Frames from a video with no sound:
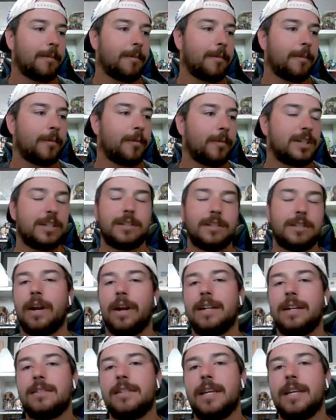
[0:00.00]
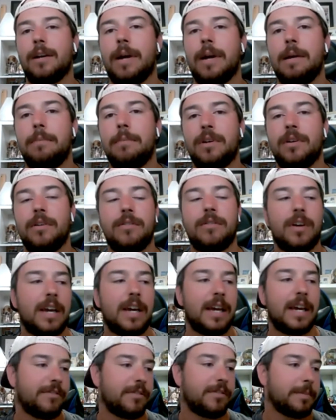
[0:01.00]
which is a great segue because
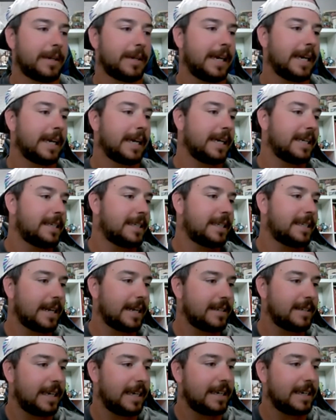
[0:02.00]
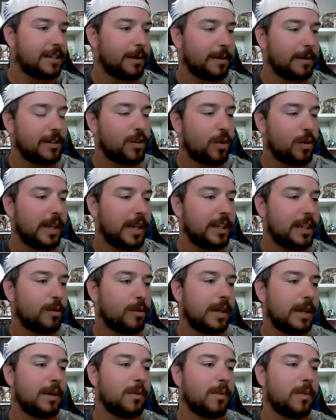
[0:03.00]
I have some kick-in stats here. So in
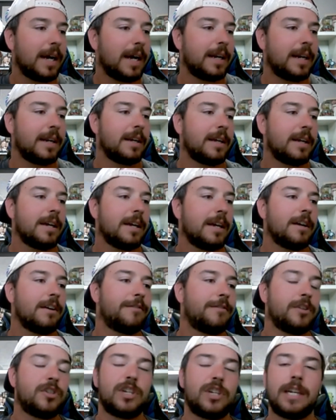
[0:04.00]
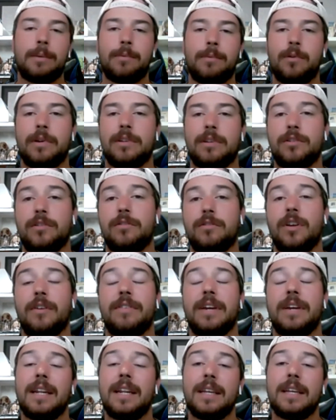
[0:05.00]
2021 for GWS, because don't
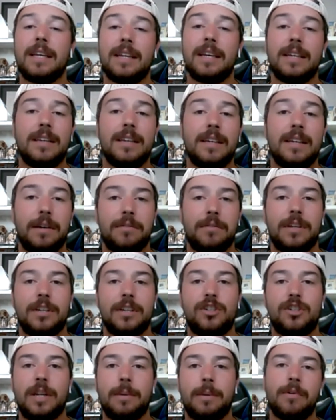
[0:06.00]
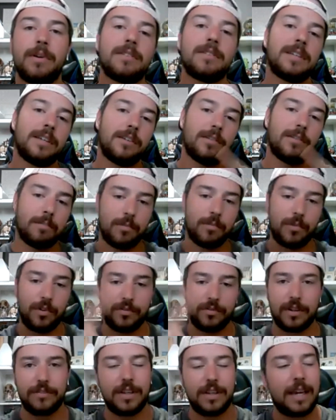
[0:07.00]
forget, he was at GWS, he's
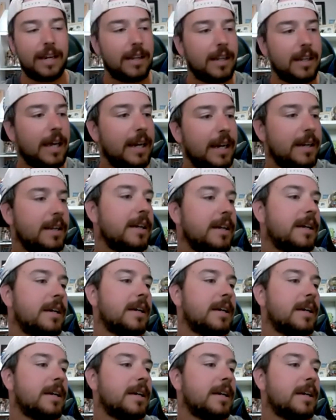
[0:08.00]
moved over to Adelaide.